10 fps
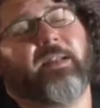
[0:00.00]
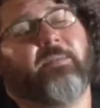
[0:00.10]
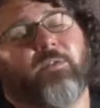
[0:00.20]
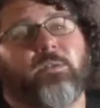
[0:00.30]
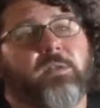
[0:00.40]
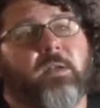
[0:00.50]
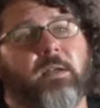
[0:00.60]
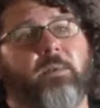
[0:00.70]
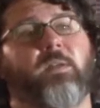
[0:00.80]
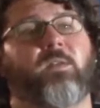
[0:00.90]
I never know who's going to
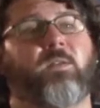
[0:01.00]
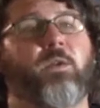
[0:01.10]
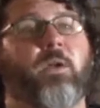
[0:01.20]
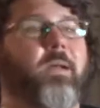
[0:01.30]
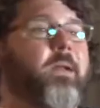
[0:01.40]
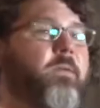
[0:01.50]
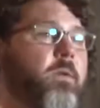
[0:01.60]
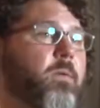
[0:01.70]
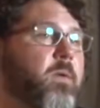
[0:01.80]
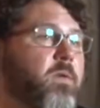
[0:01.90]
come into the studio. I never
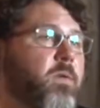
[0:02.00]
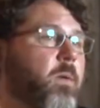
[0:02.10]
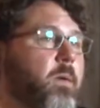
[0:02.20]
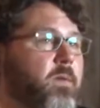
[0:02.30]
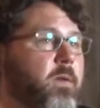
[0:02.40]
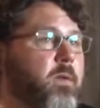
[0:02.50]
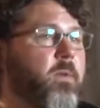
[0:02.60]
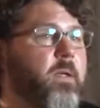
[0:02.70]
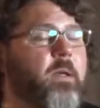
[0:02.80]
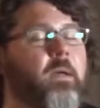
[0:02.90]
know what the story is going to
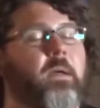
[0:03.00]
be.